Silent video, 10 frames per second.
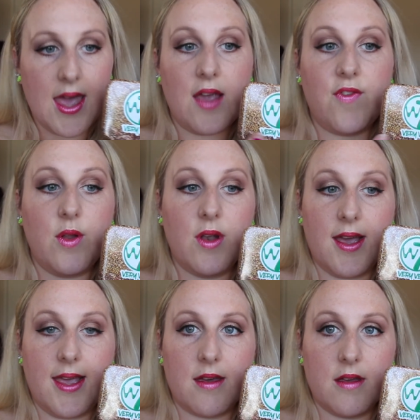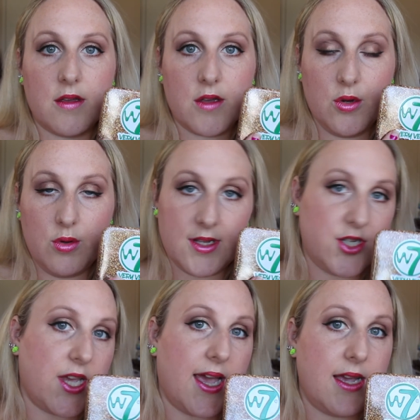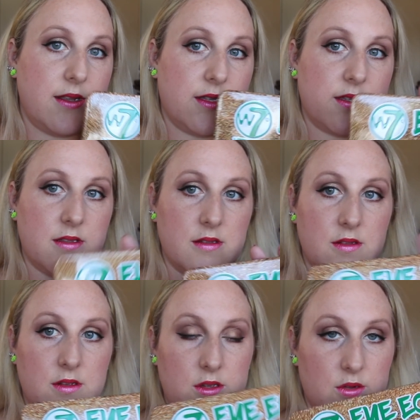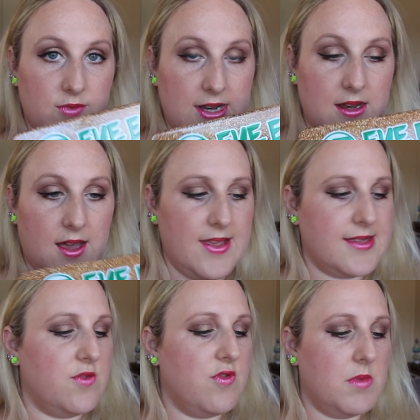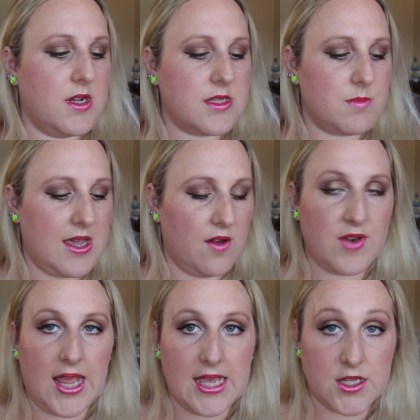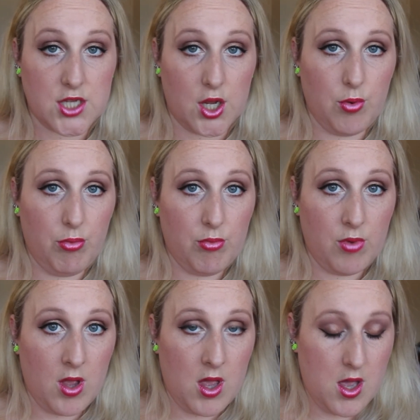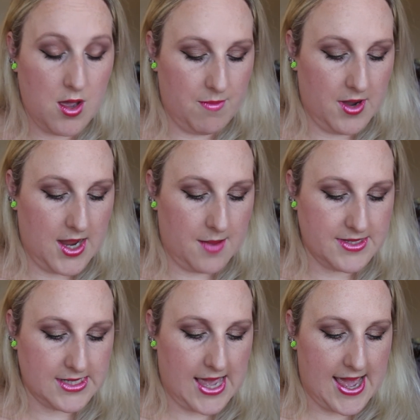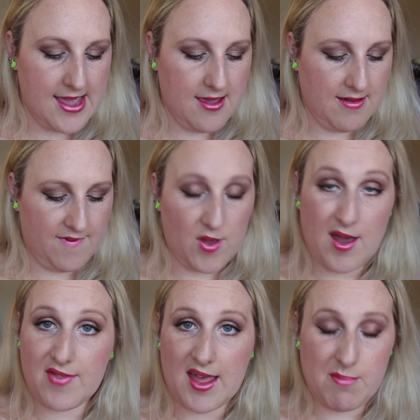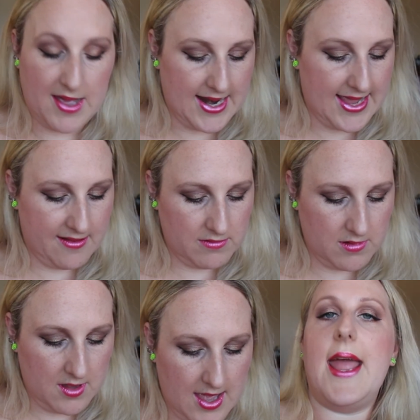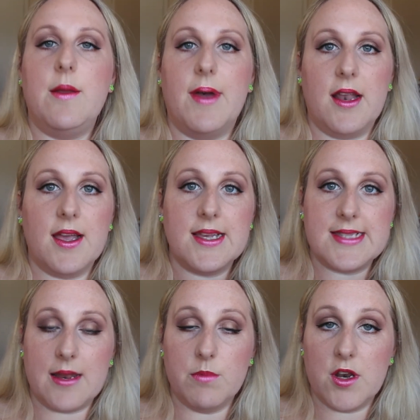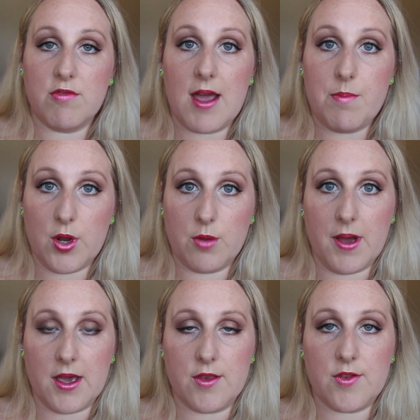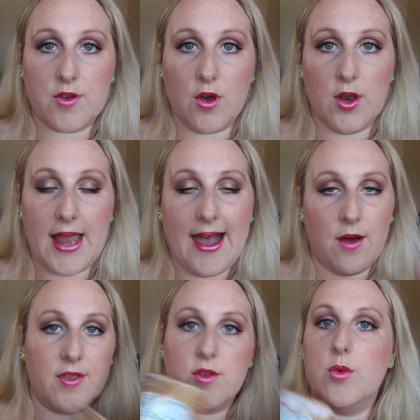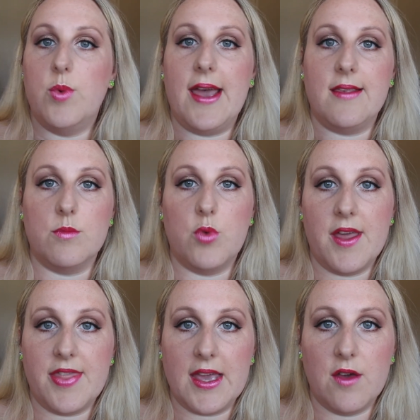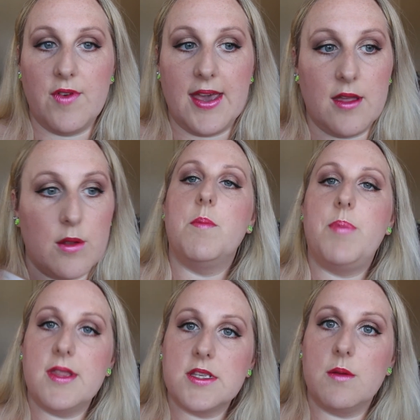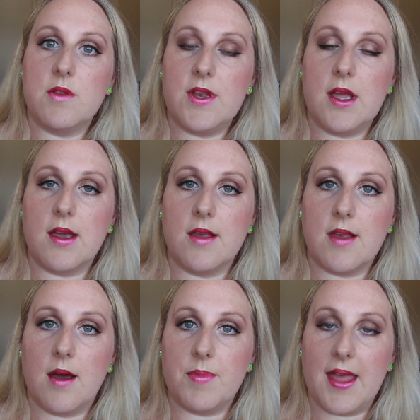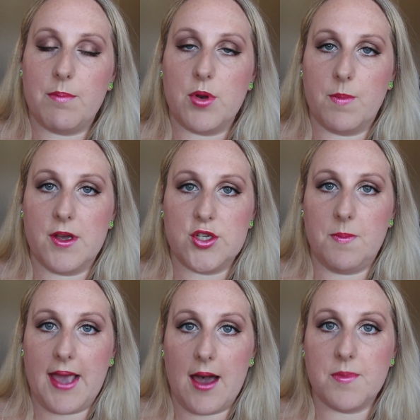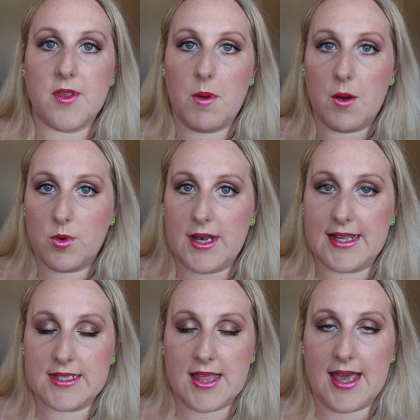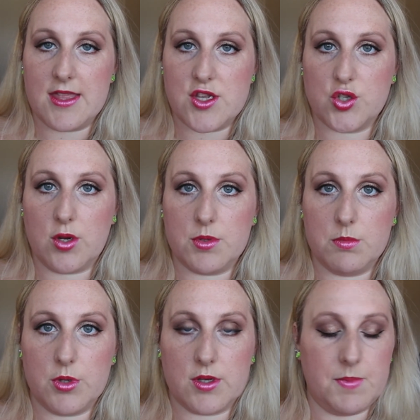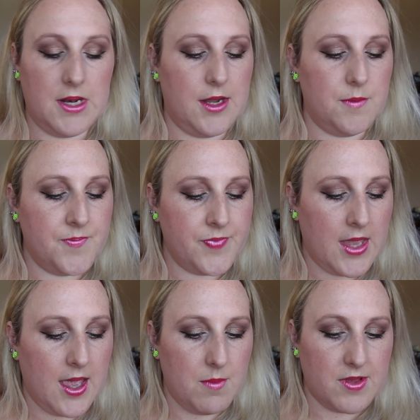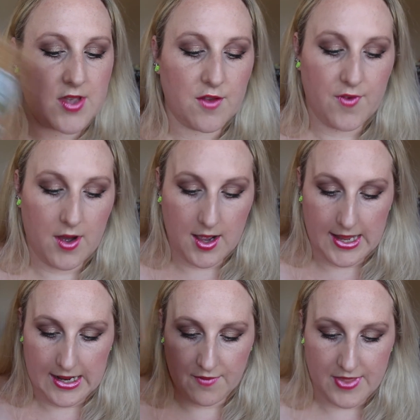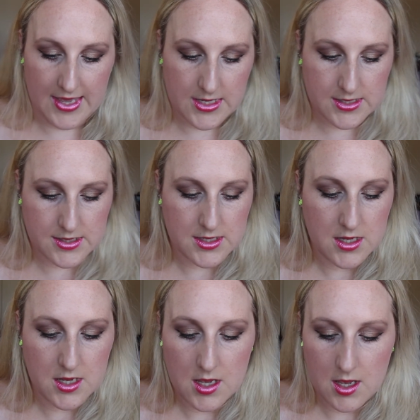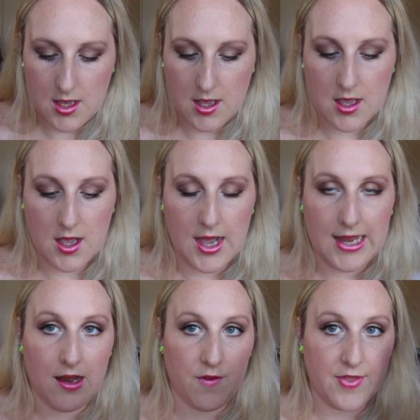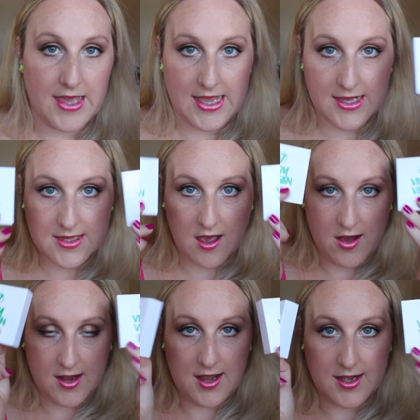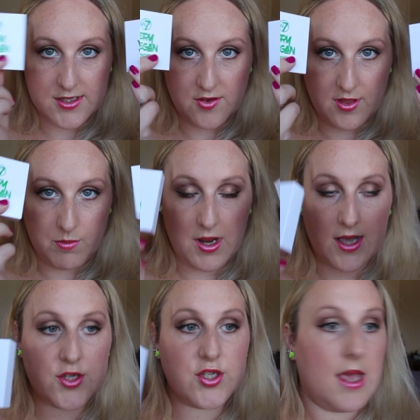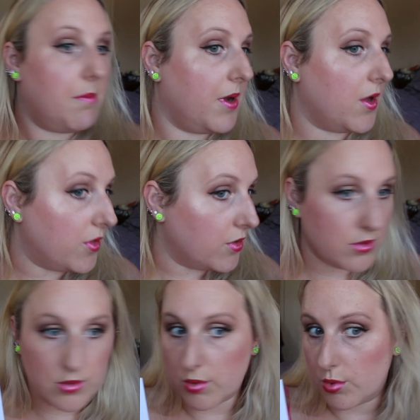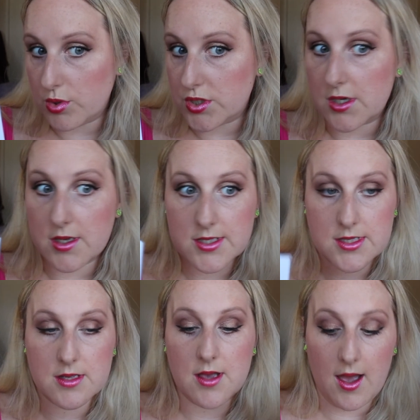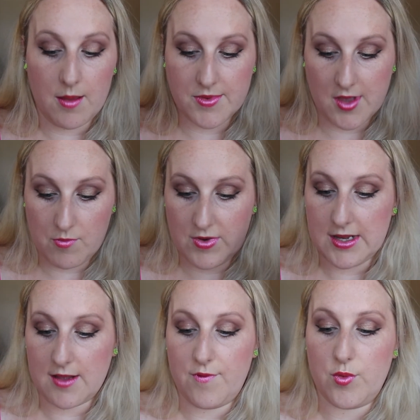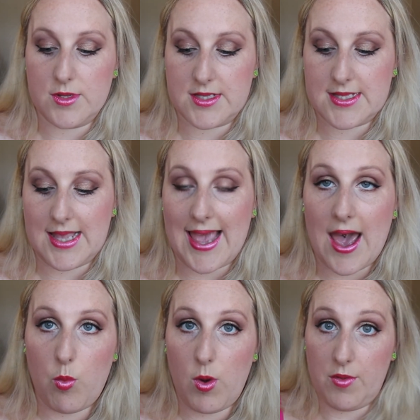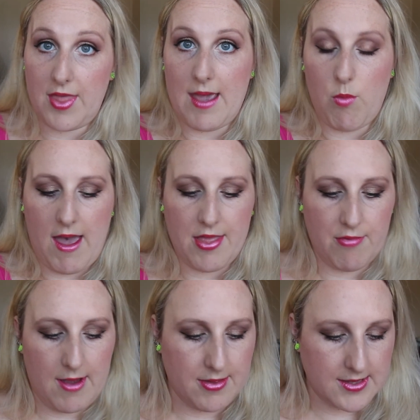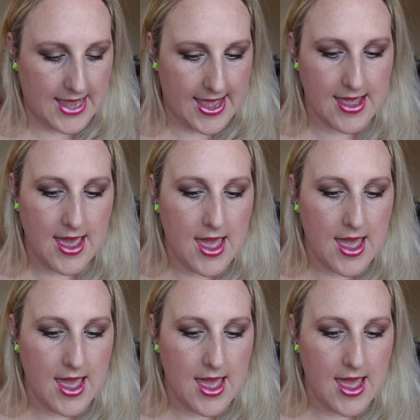If you like cooler shades, you'll really like this. It reminds me of Naked 2 by Urban Decay, if you have that palette. Anyway, like I said, I'm going to write a blog post on how this all wears and what I think of it. By the time this video goes up, that blog post should be up, so I will link to that in the description box below. But so far, I love this. I love these, the highlighter and the blush. They're both gorgeous. So I'm really looking forward to seeing how well they wear throughout the day.